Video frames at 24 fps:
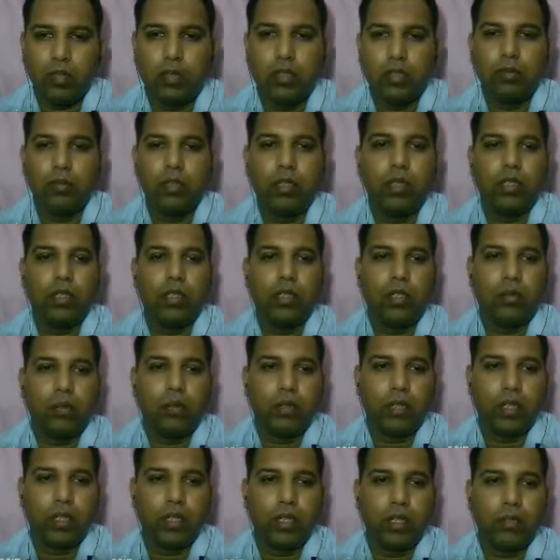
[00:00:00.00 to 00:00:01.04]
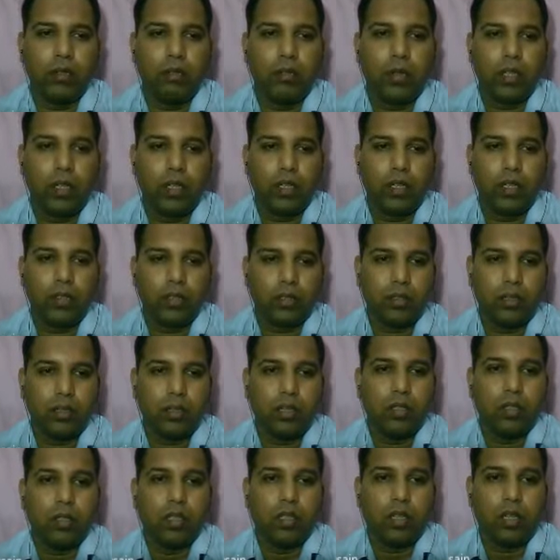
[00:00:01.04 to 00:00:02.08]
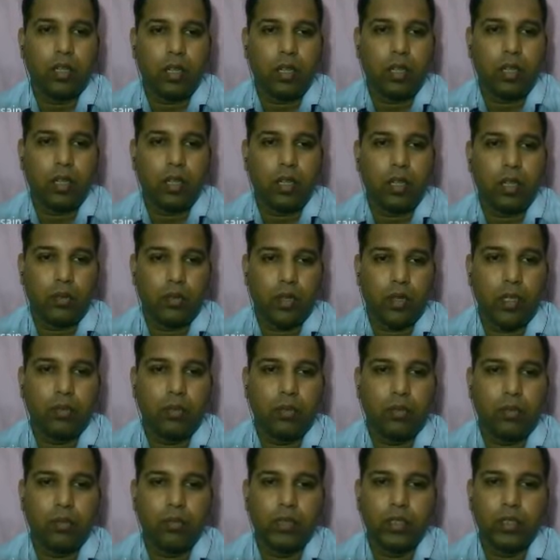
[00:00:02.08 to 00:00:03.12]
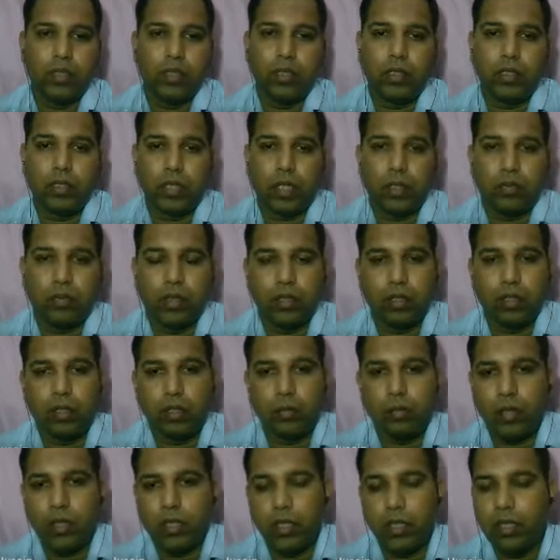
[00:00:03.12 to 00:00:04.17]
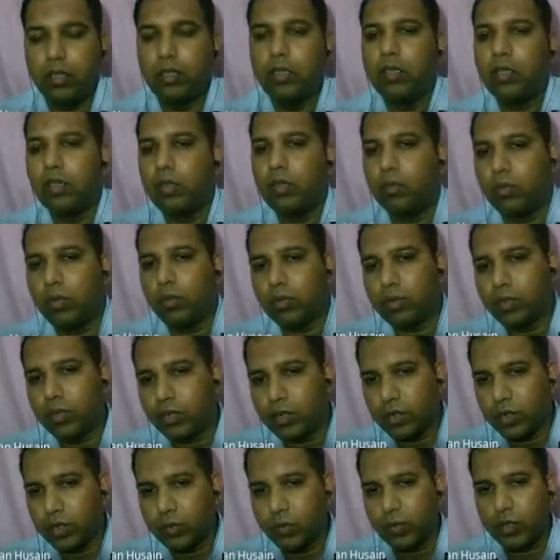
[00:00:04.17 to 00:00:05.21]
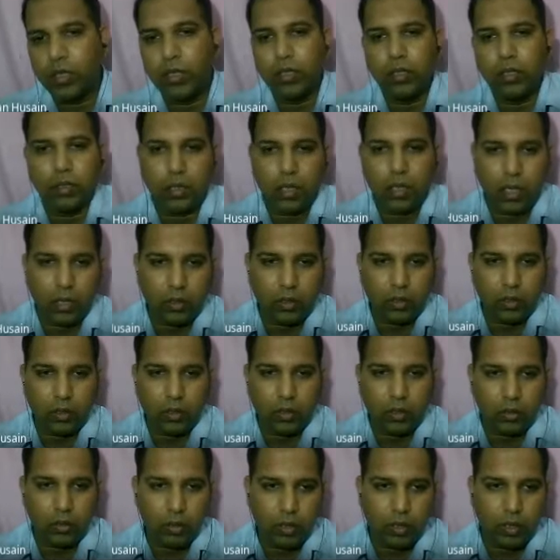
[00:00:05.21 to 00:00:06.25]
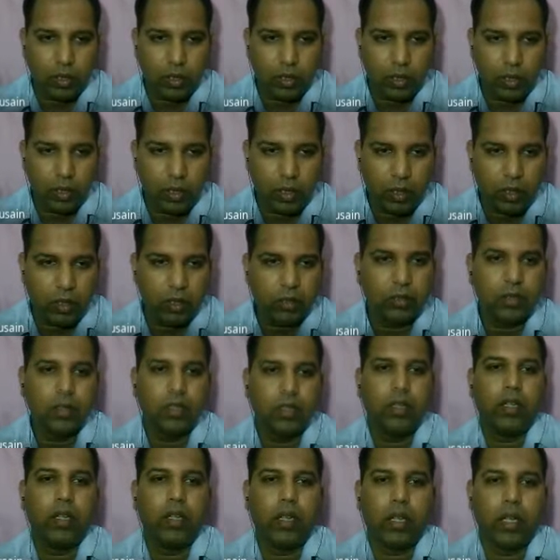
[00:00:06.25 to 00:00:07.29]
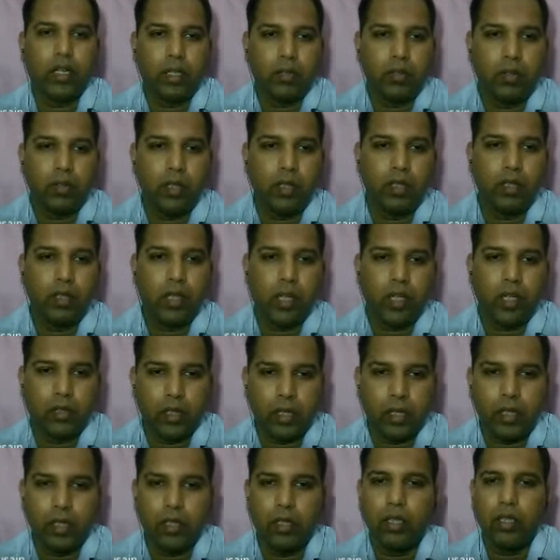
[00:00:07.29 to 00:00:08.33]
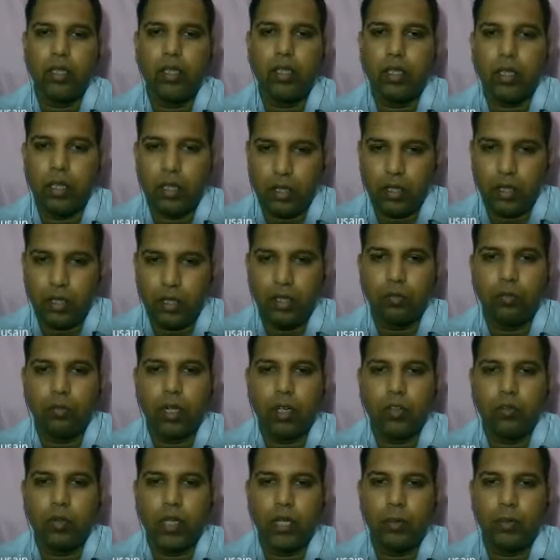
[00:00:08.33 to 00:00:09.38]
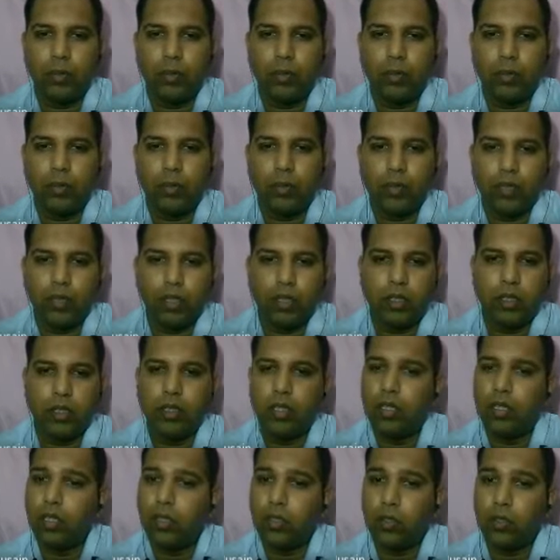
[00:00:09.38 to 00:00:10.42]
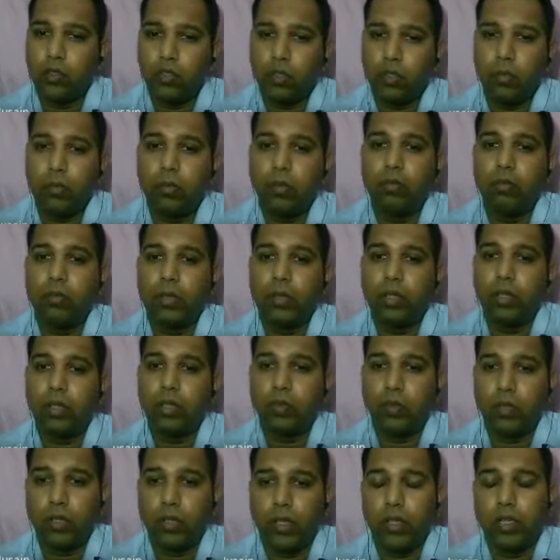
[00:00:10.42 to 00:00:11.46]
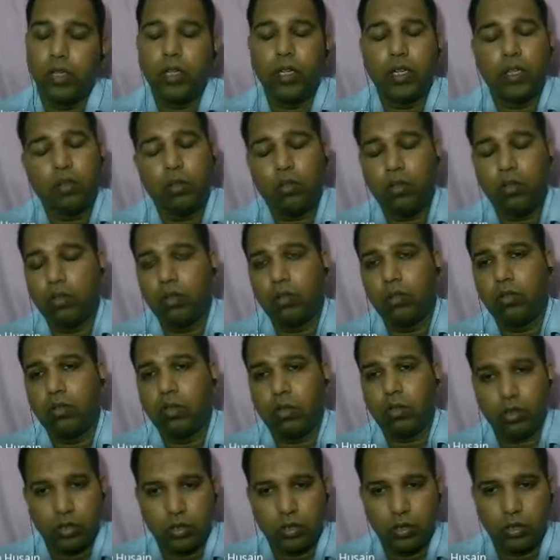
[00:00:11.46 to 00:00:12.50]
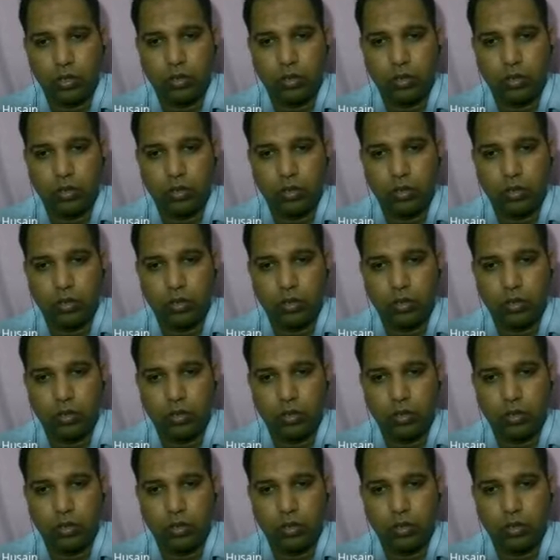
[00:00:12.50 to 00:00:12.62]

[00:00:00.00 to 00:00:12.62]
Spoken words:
with the laboratory placed away from general traffic in the building, mostly situated in the isolated areas. Activities like drinking, eating, mouth pipetting should be avoided at all costs.